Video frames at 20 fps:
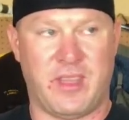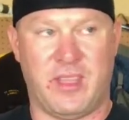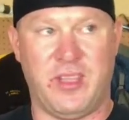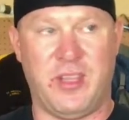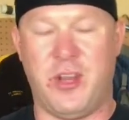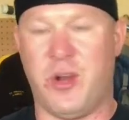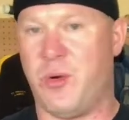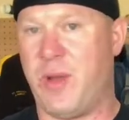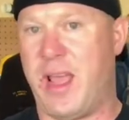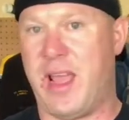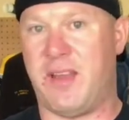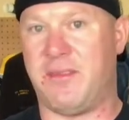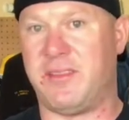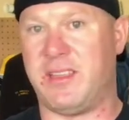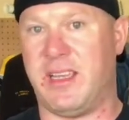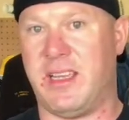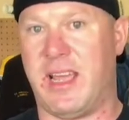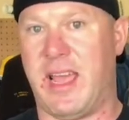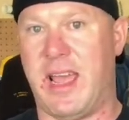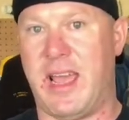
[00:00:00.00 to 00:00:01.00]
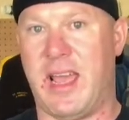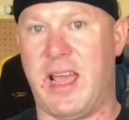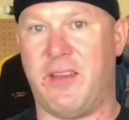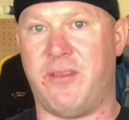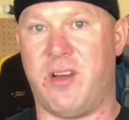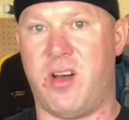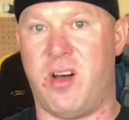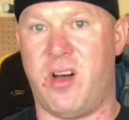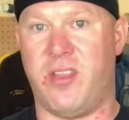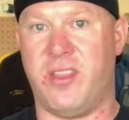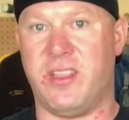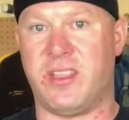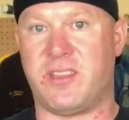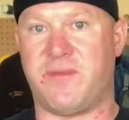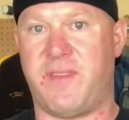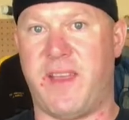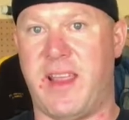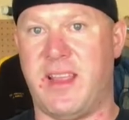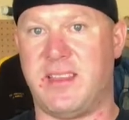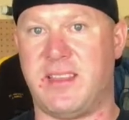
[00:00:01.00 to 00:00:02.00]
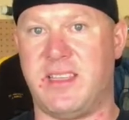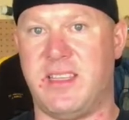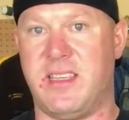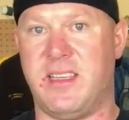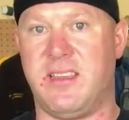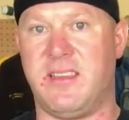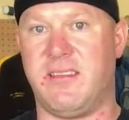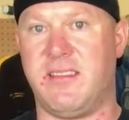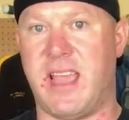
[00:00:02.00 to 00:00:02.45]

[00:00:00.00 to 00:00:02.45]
You don't have to have all this fancy